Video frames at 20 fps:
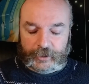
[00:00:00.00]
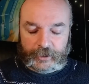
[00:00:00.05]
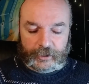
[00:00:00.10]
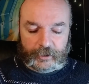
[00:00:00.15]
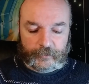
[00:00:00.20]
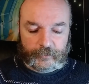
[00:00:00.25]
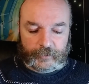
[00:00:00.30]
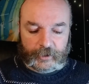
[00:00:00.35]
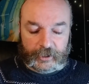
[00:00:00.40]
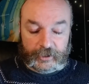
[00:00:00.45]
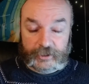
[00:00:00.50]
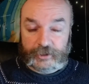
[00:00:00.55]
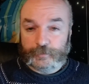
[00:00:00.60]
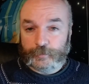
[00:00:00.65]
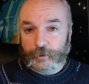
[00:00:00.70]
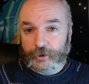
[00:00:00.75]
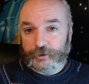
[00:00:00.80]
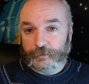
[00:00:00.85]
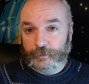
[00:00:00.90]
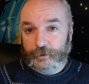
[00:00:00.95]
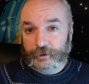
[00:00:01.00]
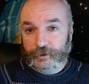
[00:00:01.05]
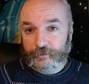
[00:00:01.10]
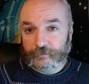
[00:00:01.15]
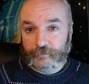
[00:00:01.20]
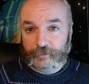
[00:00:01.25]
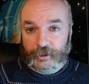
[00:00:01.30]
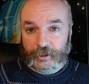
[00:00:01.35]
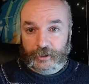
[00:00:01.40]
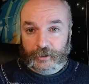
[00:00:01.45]
And this might have
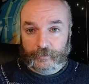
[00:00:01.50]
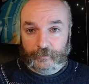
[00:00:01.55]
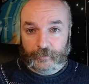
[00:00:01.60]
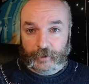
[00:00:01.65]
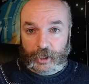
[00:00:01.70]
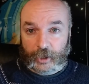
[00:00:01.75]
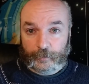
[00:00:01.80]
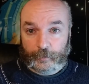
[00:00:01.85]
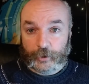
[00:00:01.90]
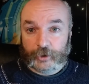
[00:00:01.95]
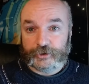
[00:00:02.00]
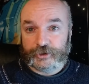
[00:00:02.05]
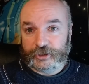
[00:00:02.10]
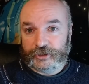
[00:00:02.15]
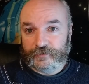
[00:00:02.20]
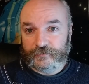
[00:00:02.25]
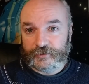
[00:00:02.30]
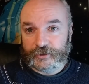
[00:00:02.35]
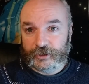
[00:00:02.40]
been a positive